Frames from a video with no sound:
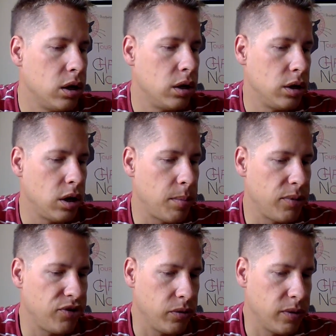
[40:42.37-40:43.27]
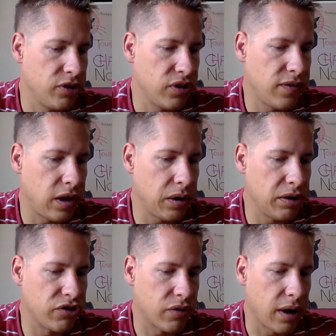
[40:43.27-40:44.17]
Number 2, which of the following
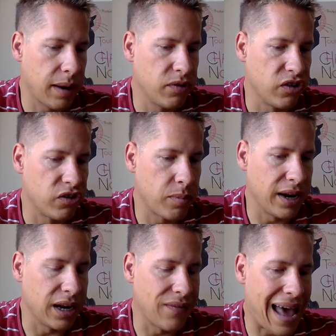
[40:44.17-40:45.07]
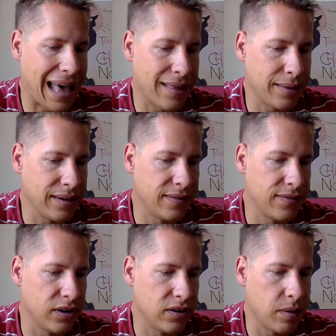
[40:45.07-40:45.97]
describes the spreading of athlete's
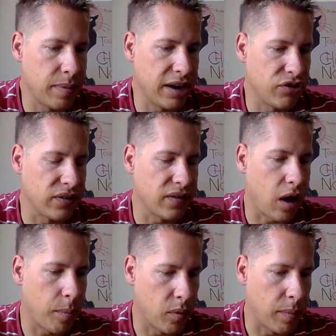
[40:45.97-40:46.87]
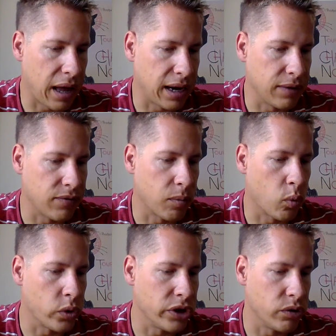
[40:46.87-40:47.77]
foot to the patient's upper body from
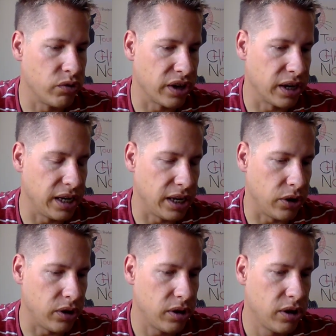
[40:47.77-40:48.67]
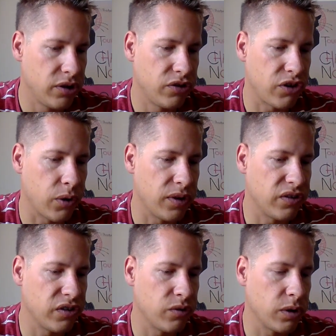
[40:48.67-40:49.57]
reusing a needle? So
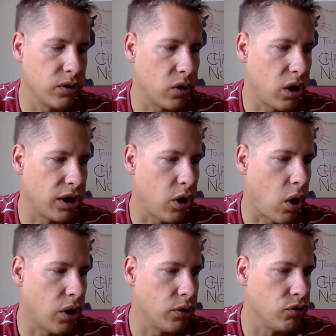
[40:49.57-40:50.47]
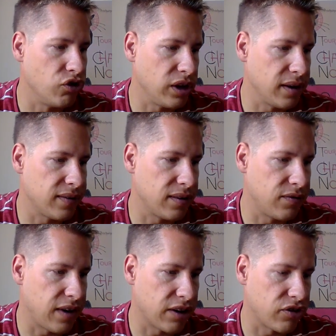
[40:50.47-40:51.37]
this is what you call an autogenous
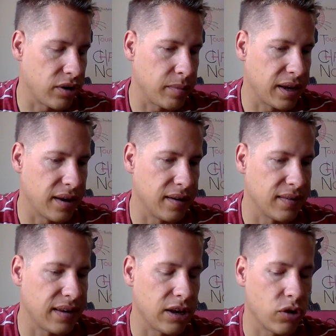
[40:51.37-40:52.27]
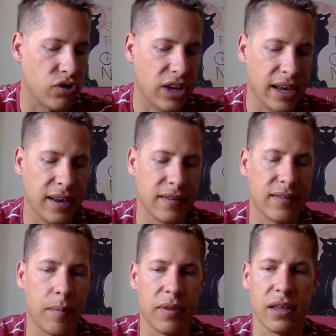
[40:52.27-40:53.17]
infection, because you're taking
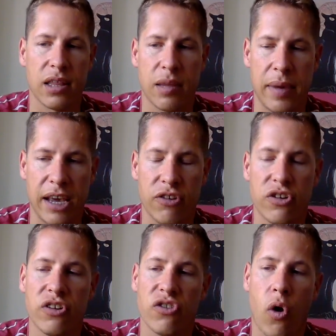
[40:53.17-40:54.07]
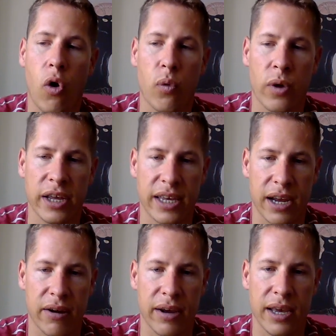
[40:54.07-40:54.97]
something that the patient is already
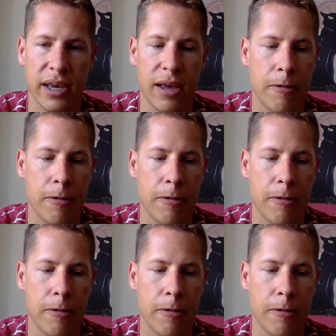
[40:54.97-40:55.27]
carrying